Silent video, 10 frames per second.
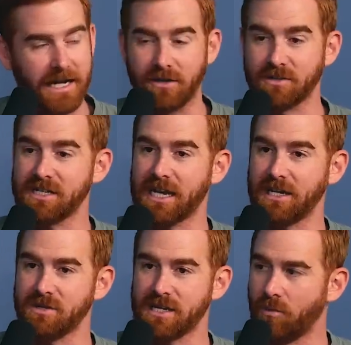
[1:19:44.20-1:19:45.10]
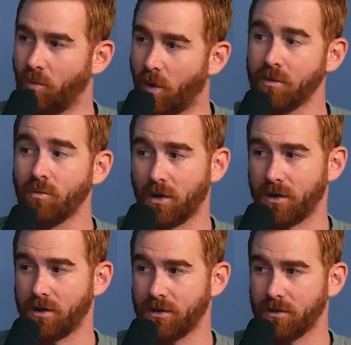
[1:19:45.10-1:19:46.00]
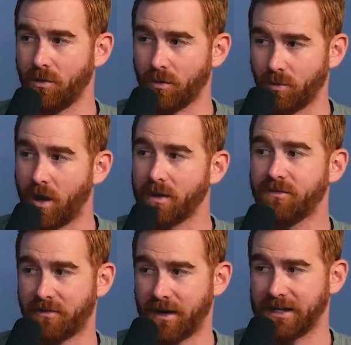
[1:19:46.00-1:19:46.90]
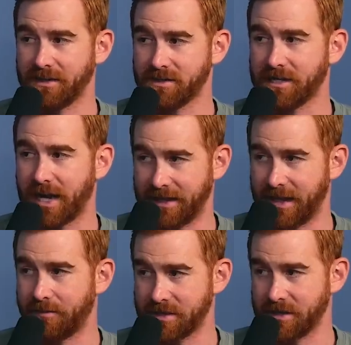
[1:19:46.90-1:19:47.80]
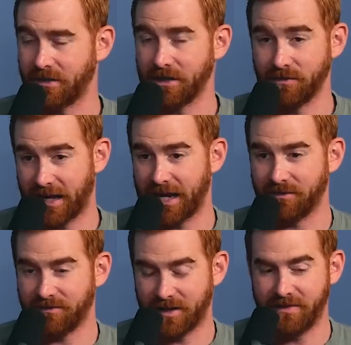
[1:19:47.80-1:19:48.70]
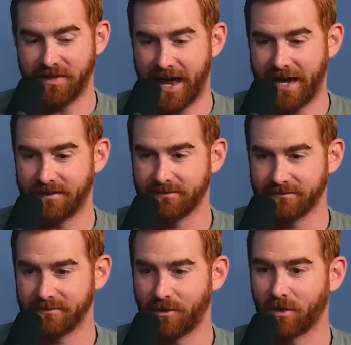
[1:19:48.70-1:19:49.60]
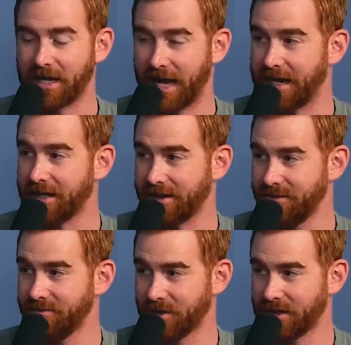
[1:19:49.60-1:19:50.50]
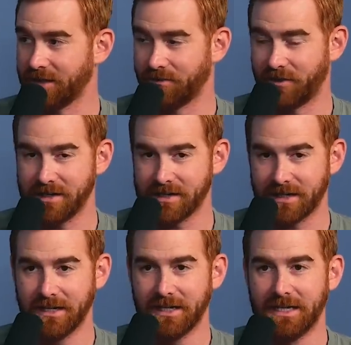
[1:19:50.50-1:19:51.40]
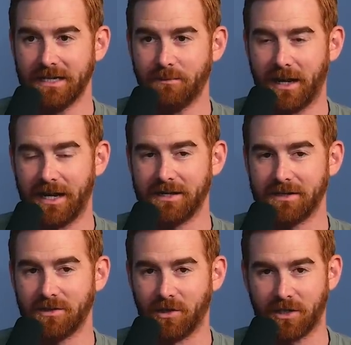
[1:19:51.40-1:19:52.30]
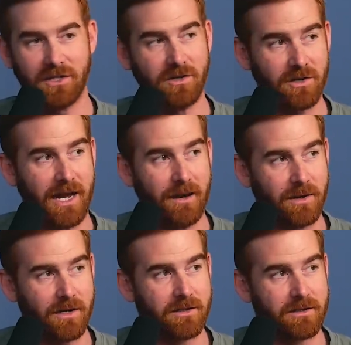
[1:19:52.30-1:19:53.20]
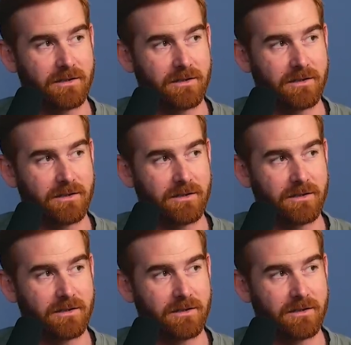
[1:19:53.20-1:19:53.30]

And I usually say you say one word or one phrase to end the episode. And you've kind of done that organically with a little phrasing. But look in your camera